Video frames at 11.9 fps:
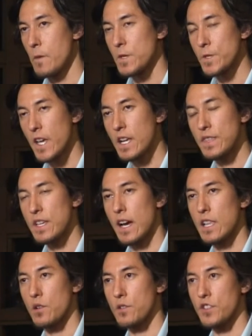Second thing
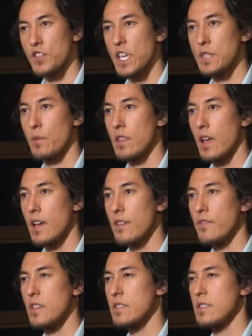I learned that changed my
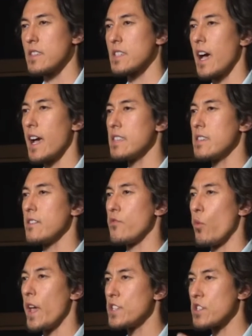life is this idea of
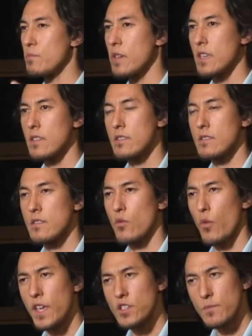waging peace.
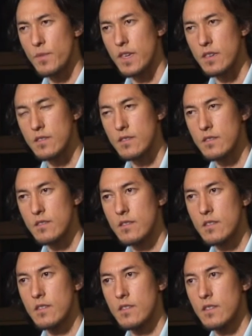Waging peace.
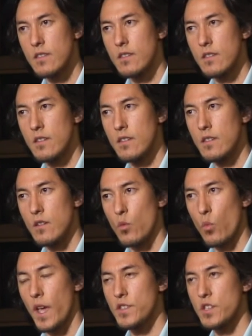
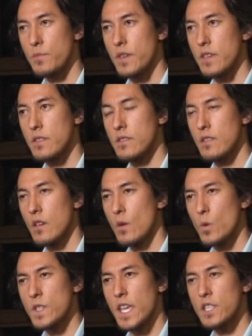Waging peace.
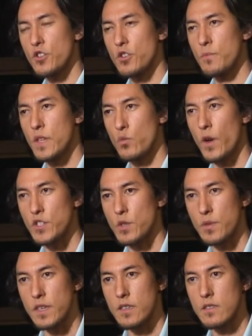What does that term mean, waging
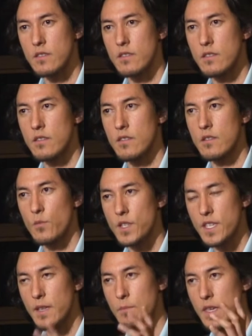peace? What does
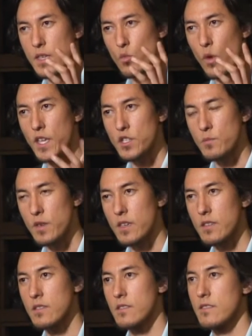that mean, waging
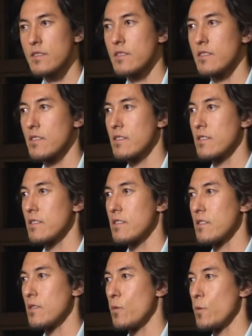peace?
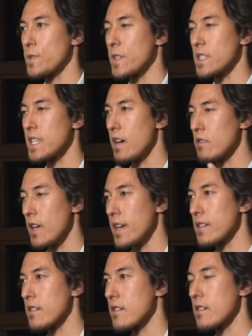What does it sound like?